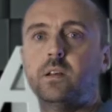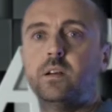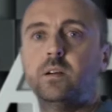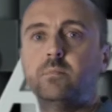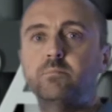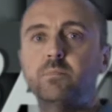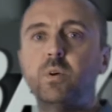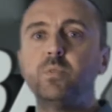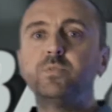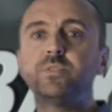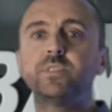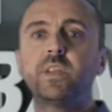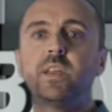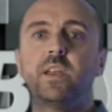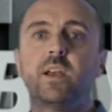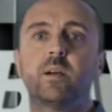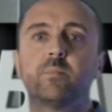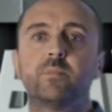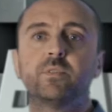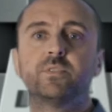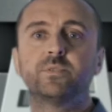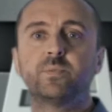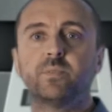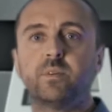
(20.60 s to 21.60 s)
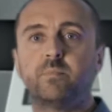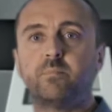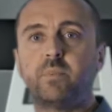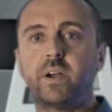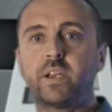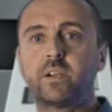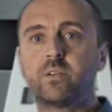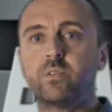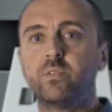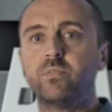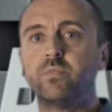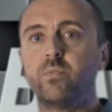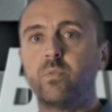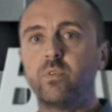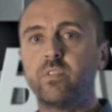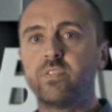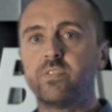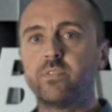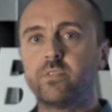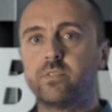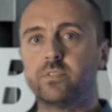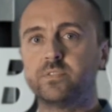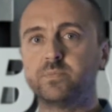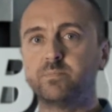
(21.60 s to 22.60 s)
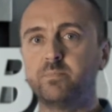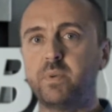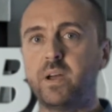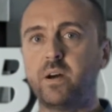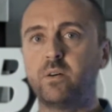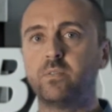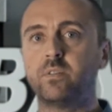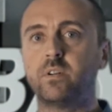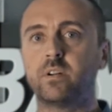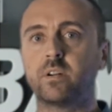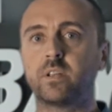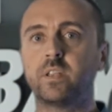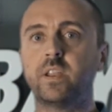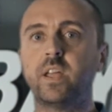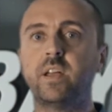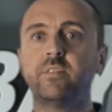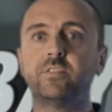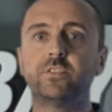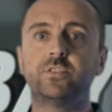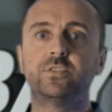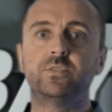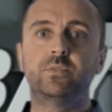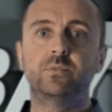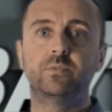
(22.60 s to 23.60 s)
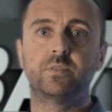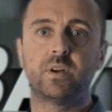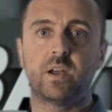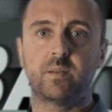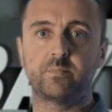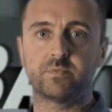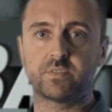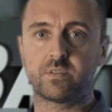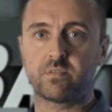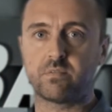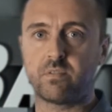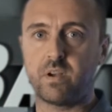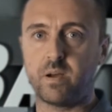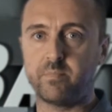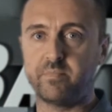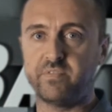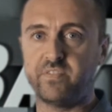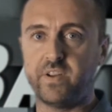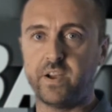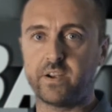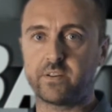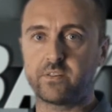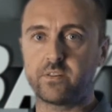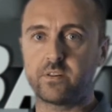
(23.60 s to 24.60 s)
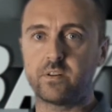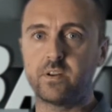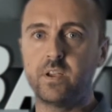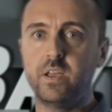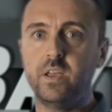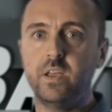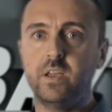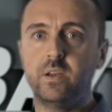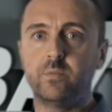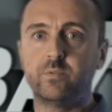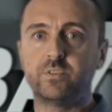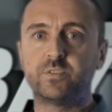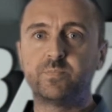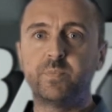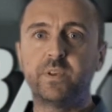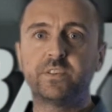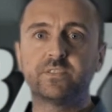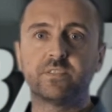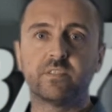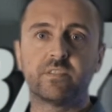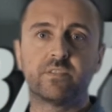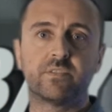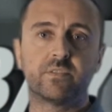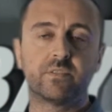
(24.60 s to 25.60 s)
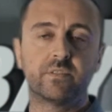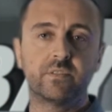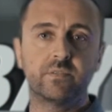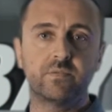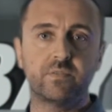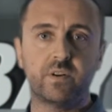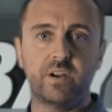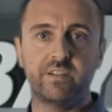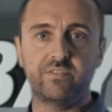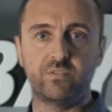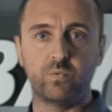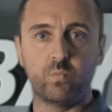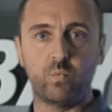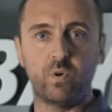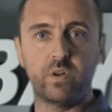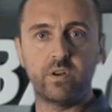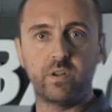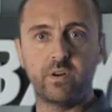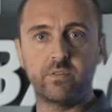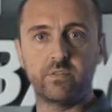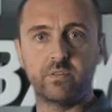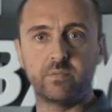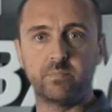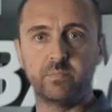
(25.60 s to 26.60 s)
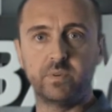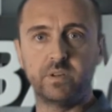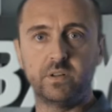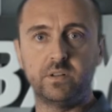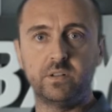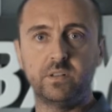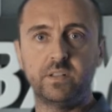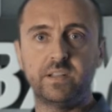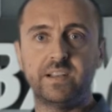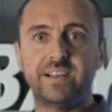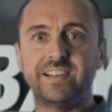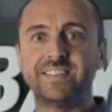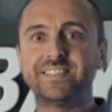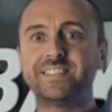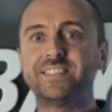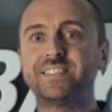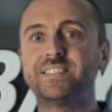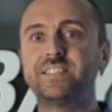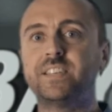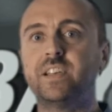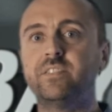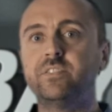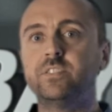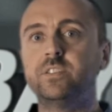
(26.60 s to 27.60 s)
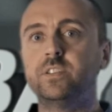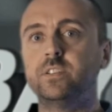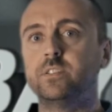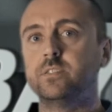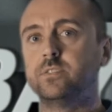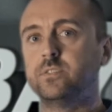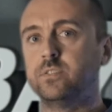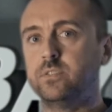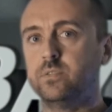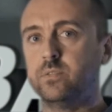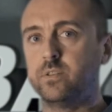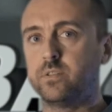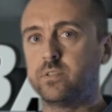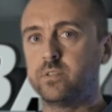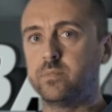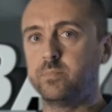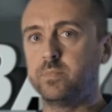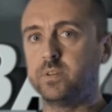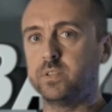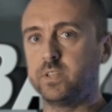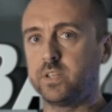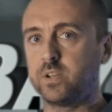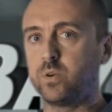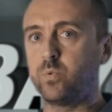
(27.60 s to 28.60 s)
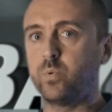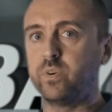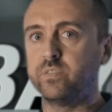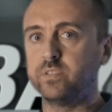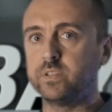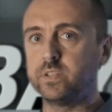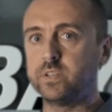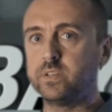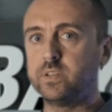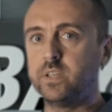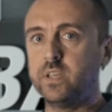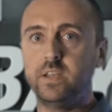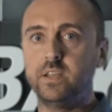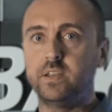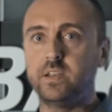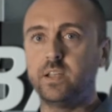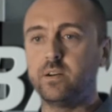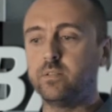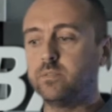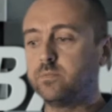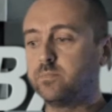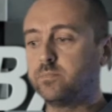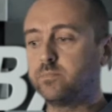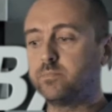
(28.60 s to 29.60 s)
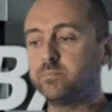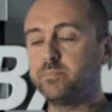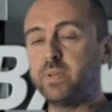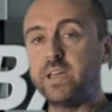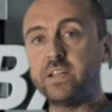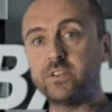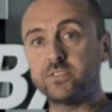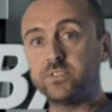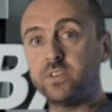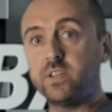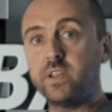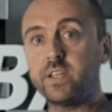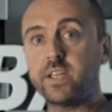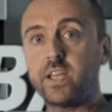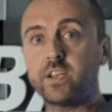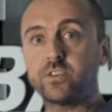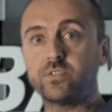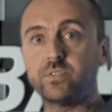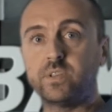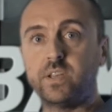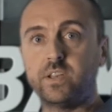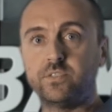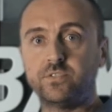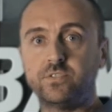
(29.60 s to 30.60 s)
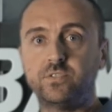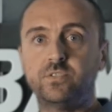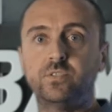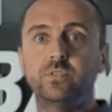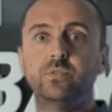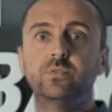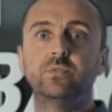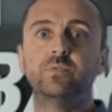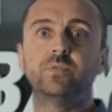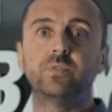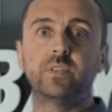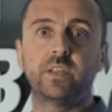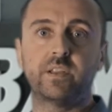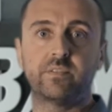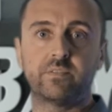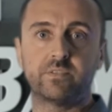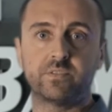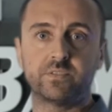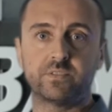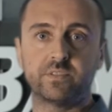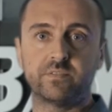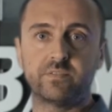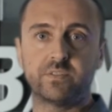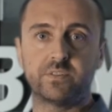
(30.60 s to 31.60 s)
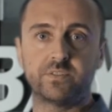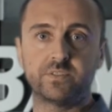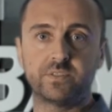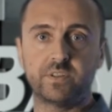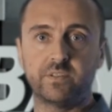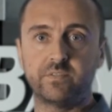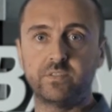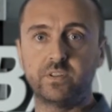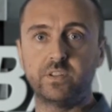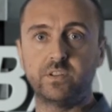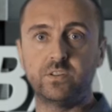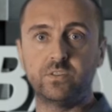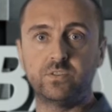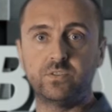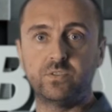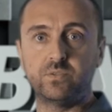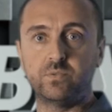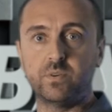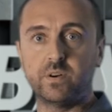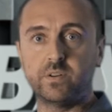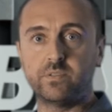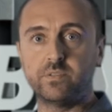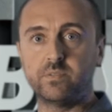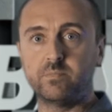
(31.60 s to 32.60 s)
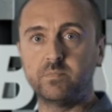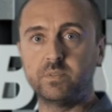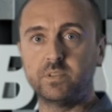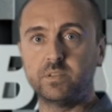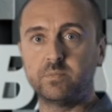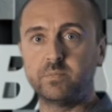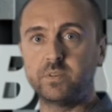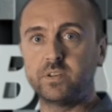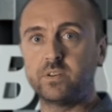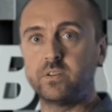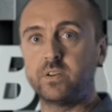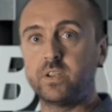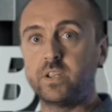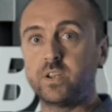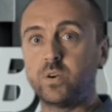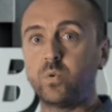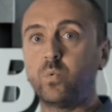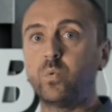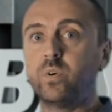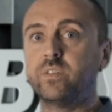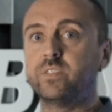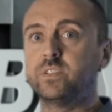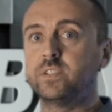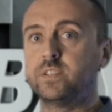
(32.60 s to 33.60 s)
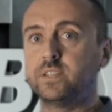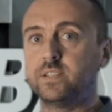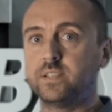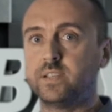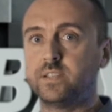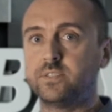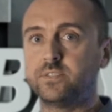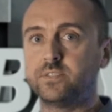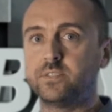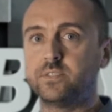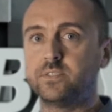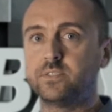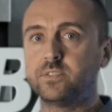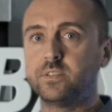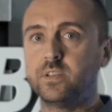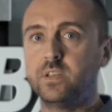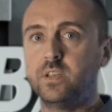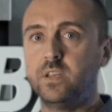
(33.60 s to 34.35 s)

Most cameras with a micro 4/3 mount are going to have a 2x crop factor, which makes a 35 to 100mm a 70 to 200mm equivalent. Now, Panasonic actually has two flavors of their 70 to 200mm equivalent lenses.